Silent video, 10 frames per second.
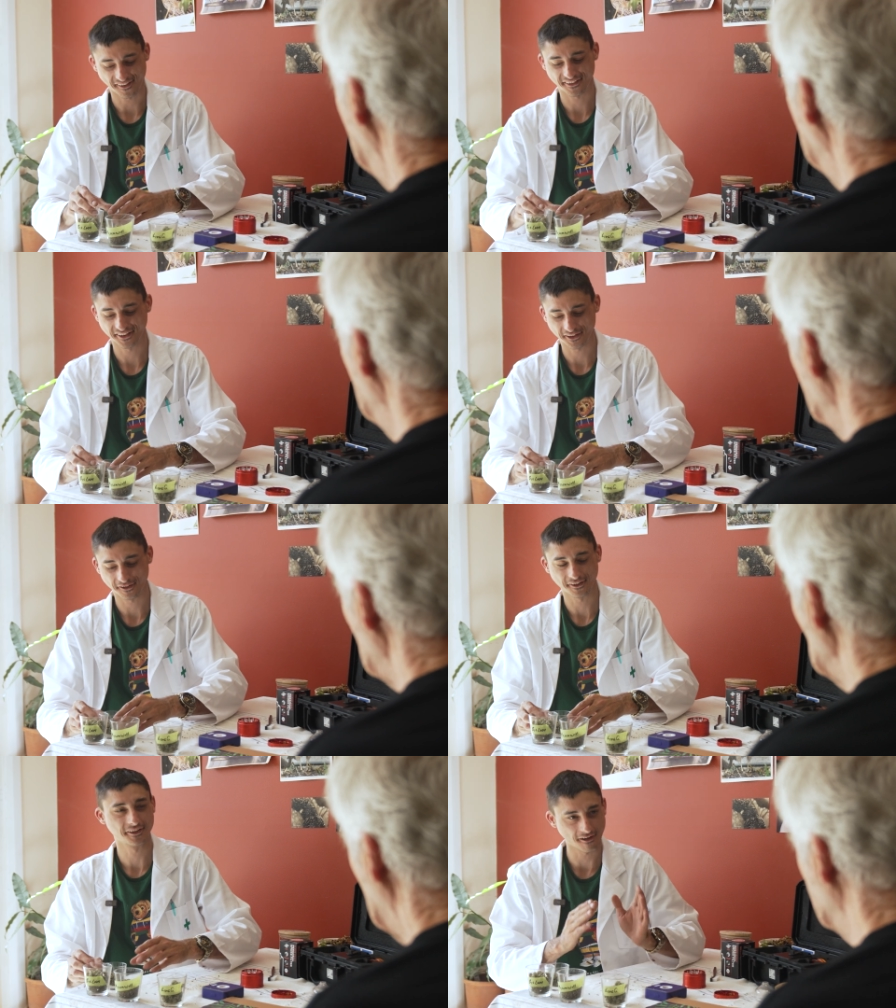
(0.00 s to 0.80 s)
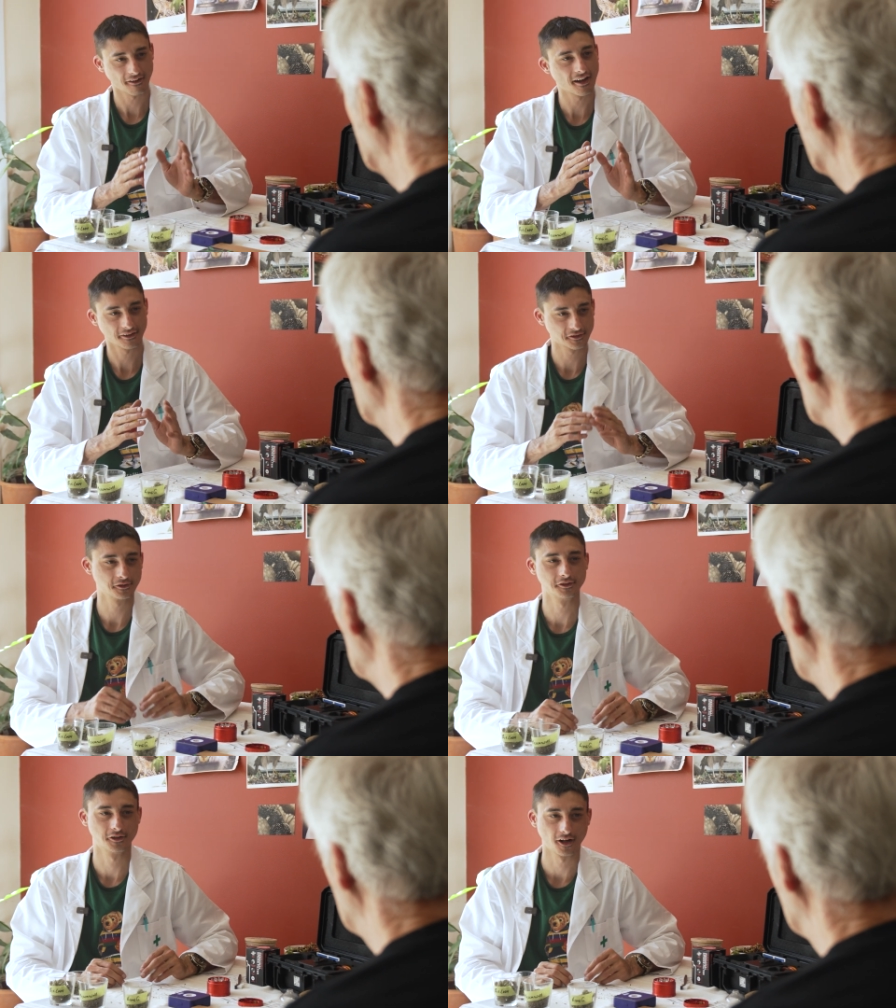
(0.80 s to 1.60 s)
I think you're a rather
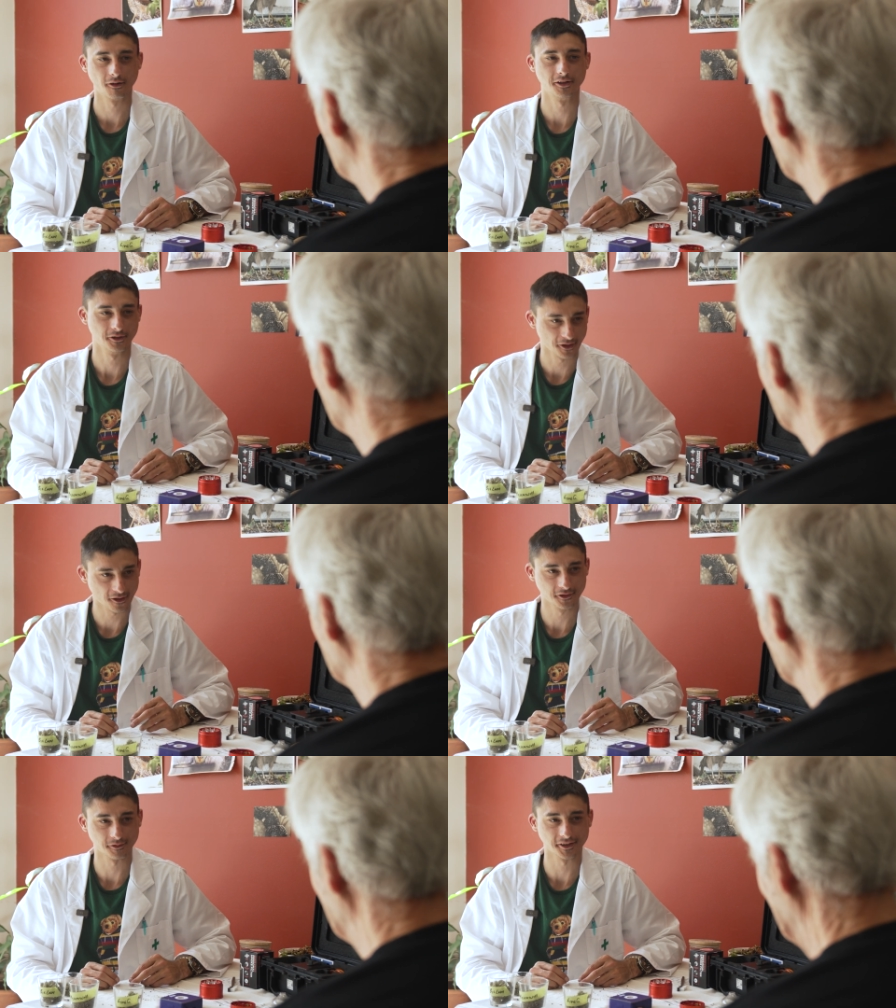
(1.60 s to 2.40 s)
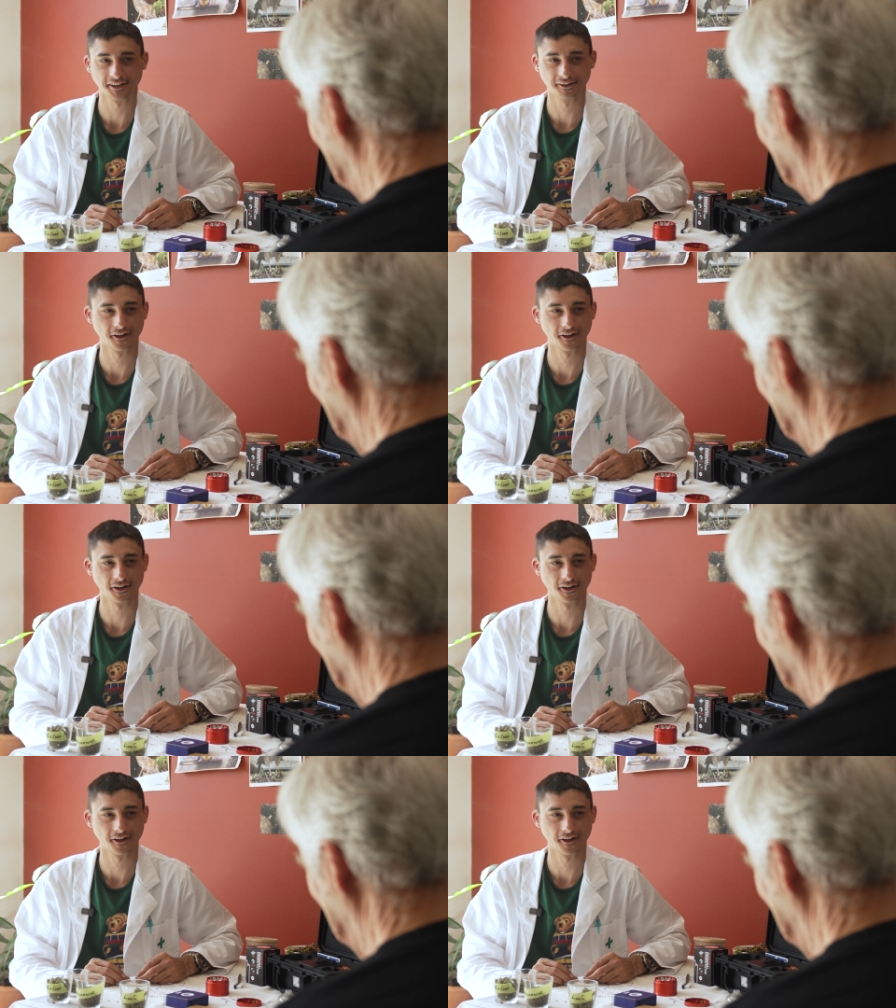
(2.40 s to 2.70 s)
good grower who knows what they're